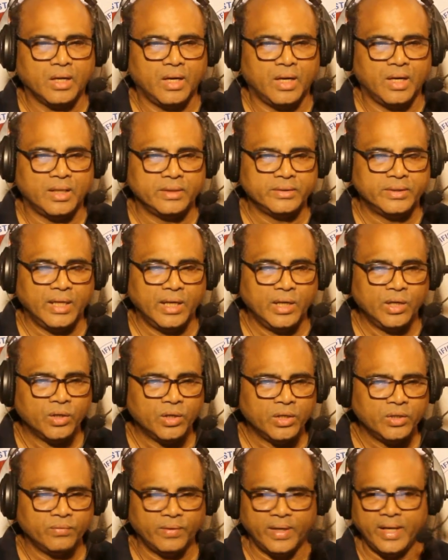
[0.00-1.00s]
uh, the
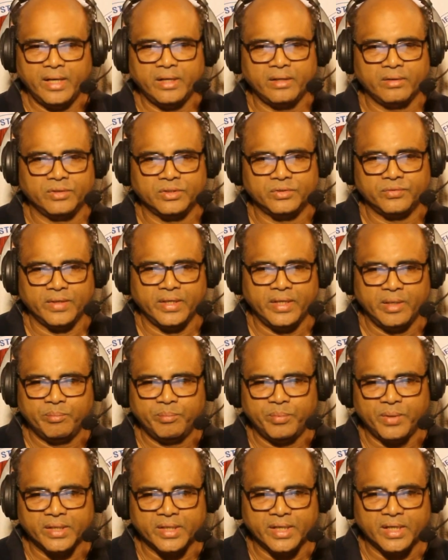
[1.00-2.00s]
load wire is very
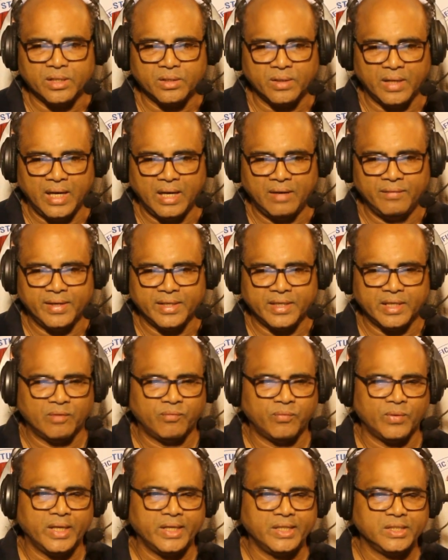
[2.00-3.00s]
important to have a
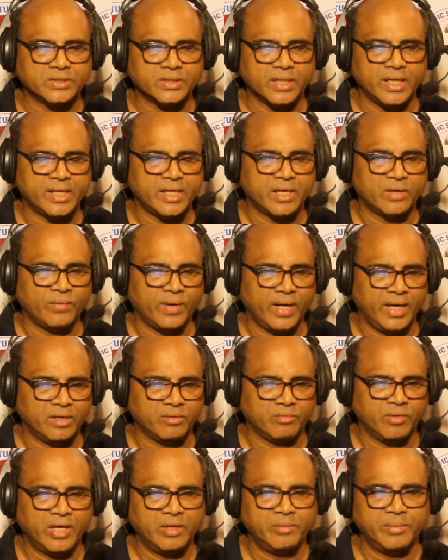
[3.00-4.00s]
Teflon insulated
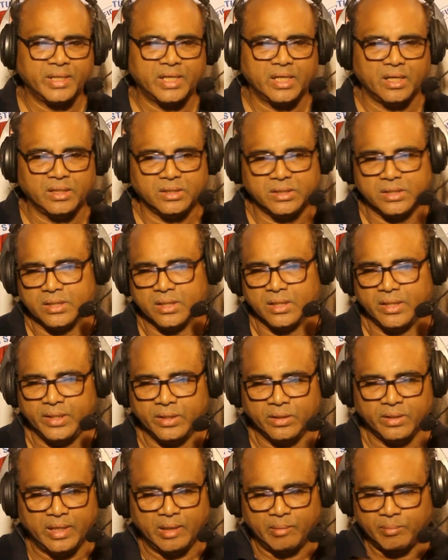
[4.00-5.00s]
wire why because uh, you
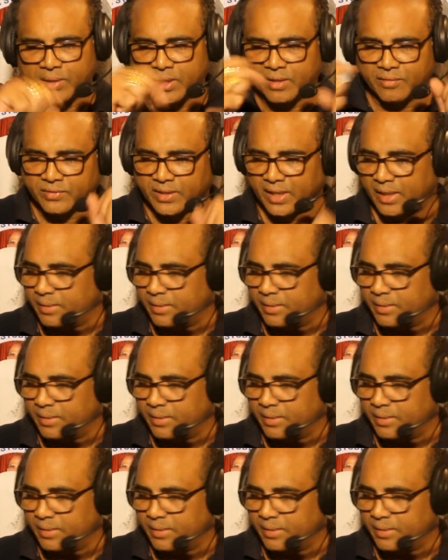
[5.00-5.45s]
know number of